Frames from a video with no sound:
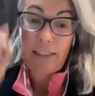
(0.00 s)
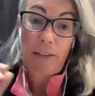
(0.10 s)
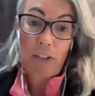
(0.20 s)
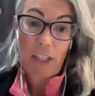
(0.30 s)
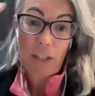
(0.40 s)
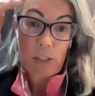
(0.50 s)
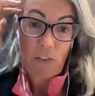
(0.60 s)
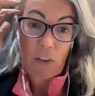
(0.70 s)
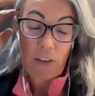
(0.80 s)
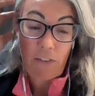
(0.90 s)
Everything was
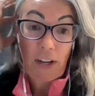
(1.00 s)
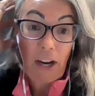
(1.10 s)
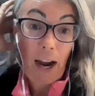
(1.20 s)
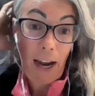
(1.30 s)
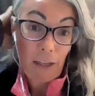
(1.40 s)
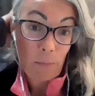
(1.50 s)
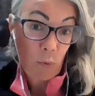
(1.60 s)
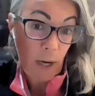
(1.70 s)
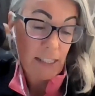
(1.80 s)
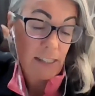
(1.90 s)
very, very high in
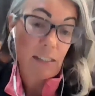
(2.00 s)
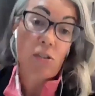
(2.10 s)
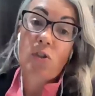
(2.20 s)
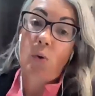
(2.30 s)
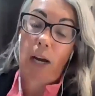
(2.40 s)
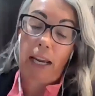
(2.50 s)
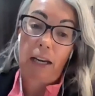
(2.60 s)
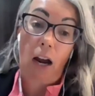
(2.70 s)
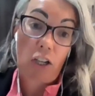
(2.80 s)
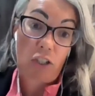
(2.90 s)
priced and
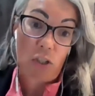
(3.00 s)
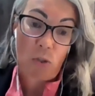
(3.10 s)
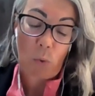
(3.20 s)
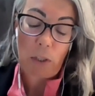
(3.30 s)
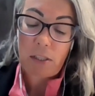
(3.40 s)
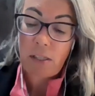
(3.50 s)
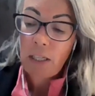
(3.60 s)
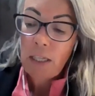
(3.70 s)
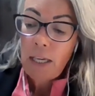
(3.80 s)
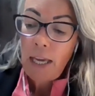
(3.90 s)
hard to source.
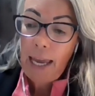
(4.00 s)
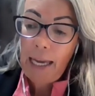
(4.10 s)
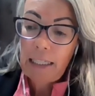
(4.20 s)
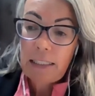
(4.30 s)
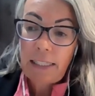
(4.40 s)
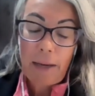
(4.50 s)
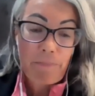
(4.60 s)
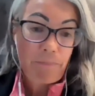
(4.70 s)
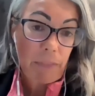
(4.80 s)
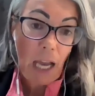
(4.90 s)
And
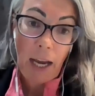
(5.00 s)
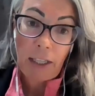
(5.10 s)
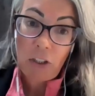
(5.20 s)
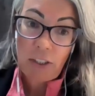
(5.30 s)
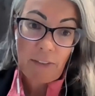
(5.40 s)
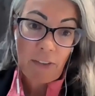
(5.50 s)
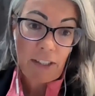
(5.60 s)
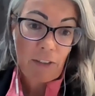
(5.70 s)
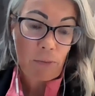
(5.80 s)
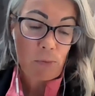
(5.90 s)
I cooked
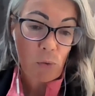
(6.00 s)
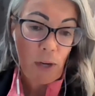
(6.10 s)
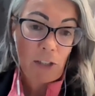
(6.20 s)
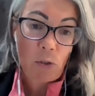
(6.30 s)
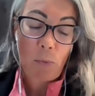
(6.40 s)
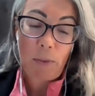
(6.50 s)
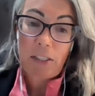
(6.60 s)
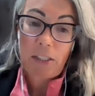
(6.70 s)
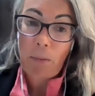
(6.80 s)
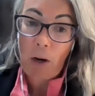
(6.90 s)
everything from scratch. We went
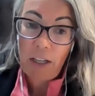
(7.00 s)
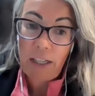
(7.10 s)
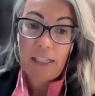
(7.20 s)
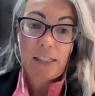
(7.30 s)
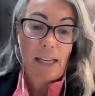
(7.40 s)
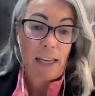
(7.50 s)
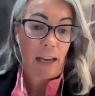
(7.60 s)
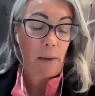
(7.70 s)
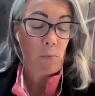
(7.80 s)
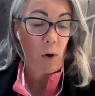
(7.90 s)
to parties and
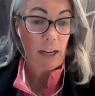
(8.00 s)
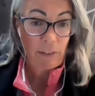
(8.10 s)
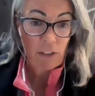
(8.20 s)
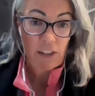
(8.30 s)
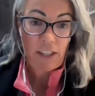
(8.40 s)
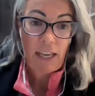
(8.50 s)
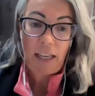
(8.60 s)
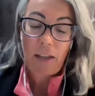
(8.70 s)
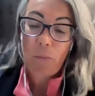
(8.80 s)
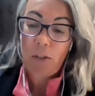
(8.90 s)
I brought
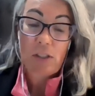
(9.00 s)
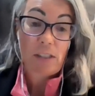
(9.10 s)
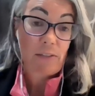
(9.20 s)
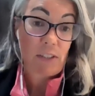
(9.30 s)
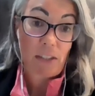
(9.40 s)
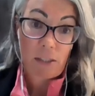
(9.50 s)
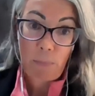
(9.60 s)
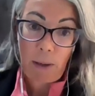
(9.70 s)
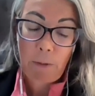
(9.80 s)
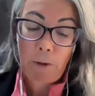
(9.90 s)
everything. We just lived in this
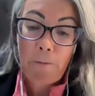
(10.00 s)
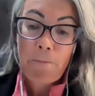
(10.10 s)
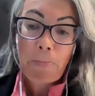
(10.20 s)
bubble.